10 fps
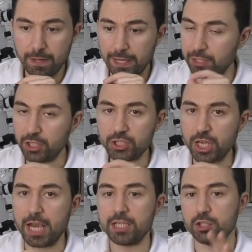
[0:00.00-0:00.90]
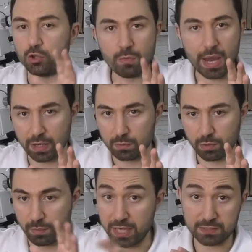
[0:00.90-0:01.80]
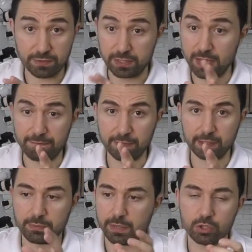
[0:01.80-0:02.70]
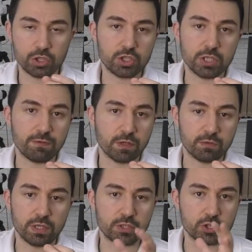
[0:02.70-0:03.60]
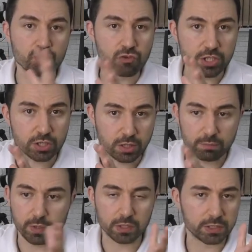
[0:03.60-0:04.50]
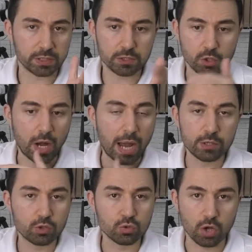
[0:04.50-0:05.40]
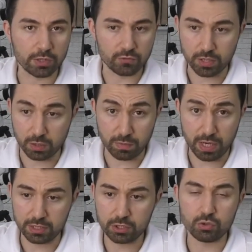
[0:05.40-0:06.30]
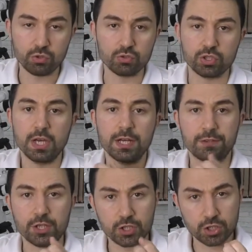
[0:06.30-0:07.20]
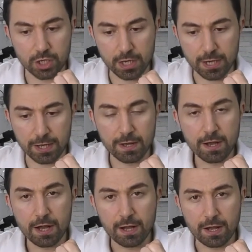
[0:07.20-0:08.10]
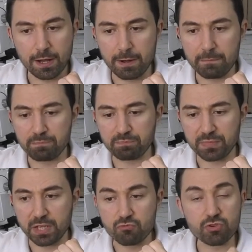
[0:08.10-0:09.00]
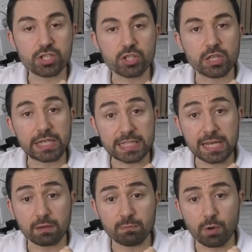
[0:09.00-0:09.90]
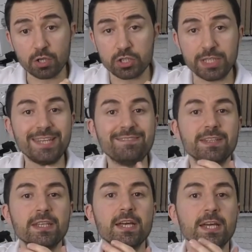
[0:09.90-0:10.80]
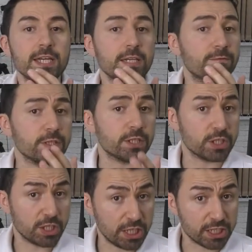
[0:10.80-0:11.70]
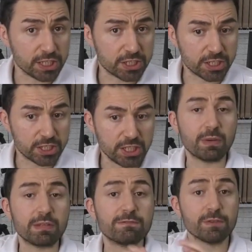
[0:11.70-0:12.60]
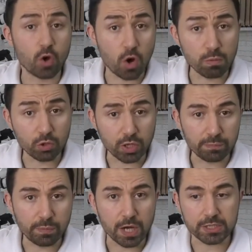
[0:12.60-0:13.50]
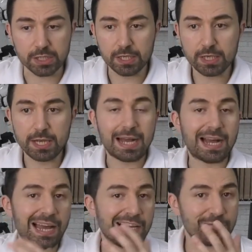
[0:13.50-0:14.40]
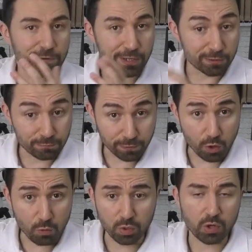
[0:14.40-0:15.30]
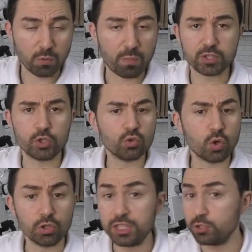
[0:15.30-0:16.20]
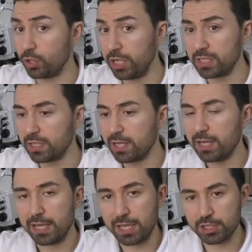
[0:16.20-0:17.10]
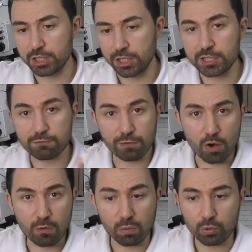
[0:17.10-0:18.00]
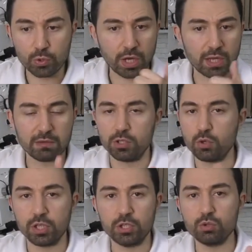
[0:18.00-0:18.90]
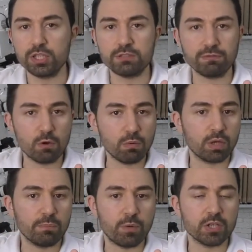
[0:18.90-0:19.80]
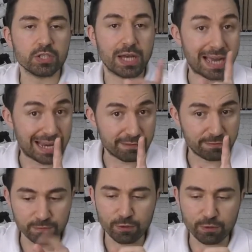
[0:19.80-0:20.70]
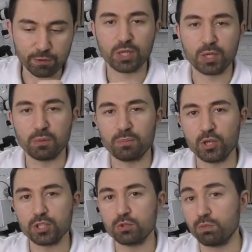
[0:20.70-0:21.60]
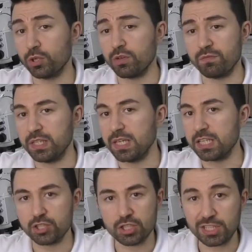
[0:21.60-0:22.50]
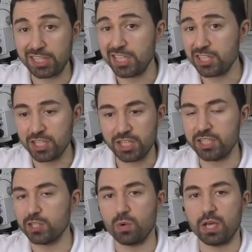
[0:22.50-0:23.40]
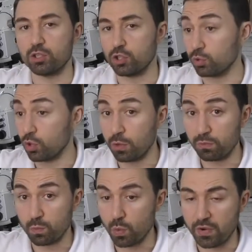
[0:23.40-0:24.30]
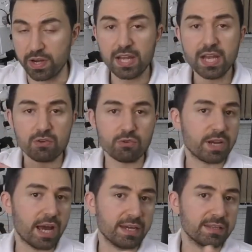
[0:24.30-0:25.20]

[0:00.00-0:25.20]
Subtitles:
In this case, you may compromise fit, definitely, because it's difficult. It's rigid composite. So I do not recommend to use this rigid, let's say, composite, even if it is heated. But flowable composite, highly filled flowable composite, you don't need to heat it. It's flowable. You can use this flowable composite, highly filled flowable composite, to bond your veneers in easy way. So don't worry regarding